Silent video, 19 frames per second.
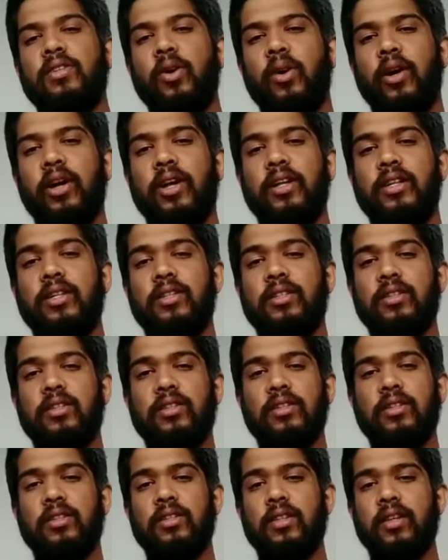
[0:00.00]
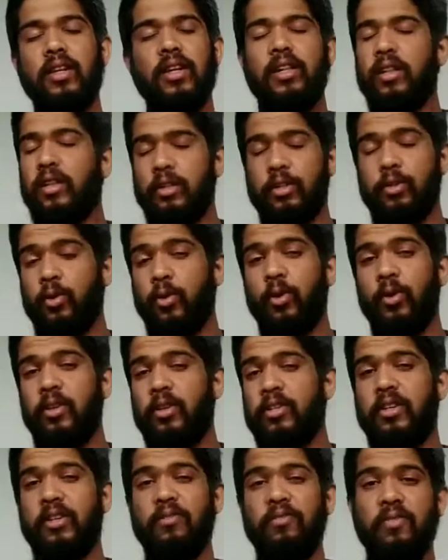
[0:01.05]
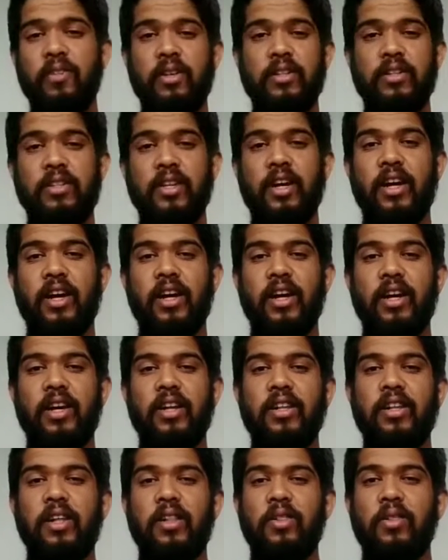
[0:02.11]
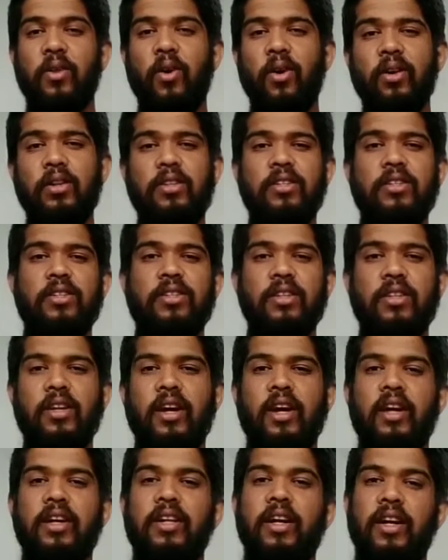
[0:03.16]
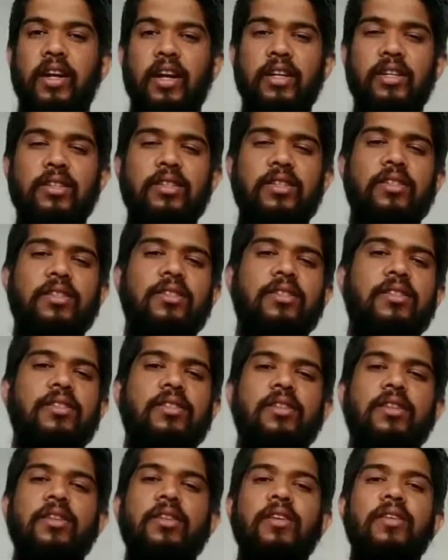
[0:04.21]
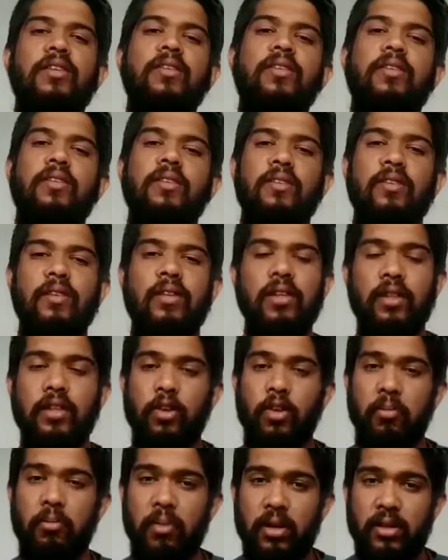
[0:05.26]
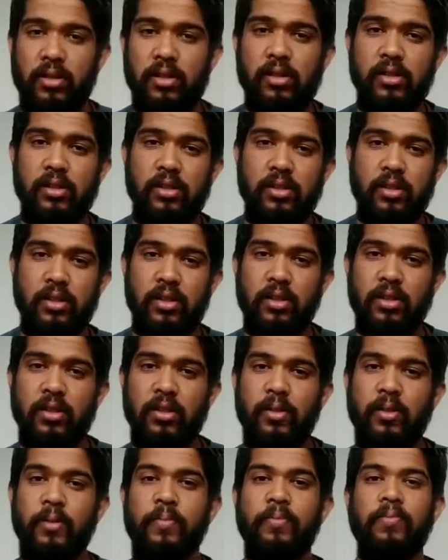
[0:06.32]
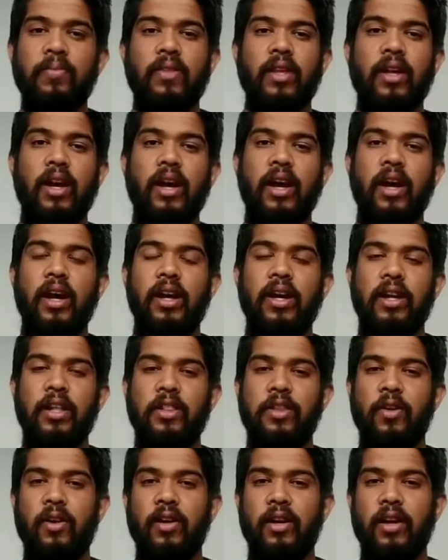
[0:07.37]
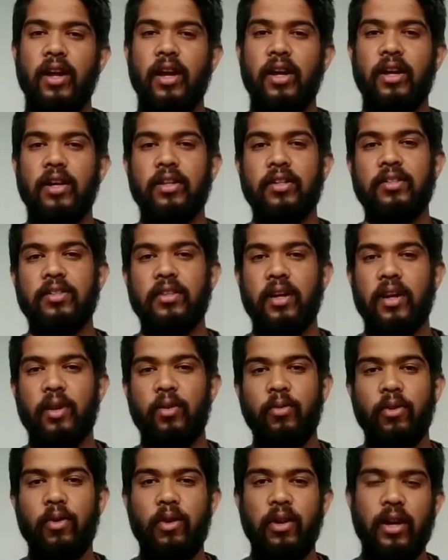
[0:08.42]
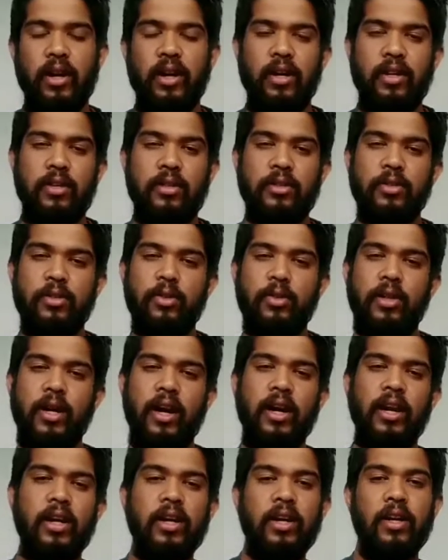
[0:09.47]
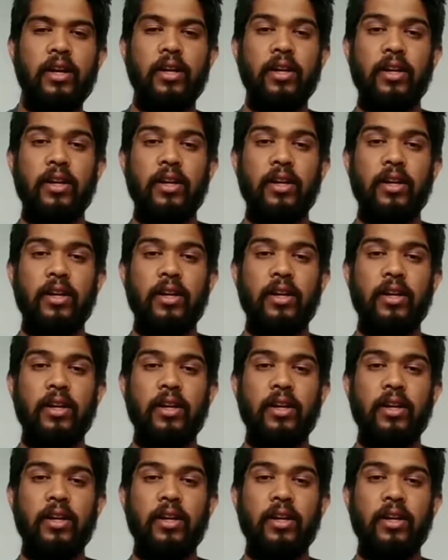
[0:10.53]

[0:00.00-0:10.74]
joints, the stored stiffness and the knots and the tensions in your muscles and in your tendons, around your tendons, so that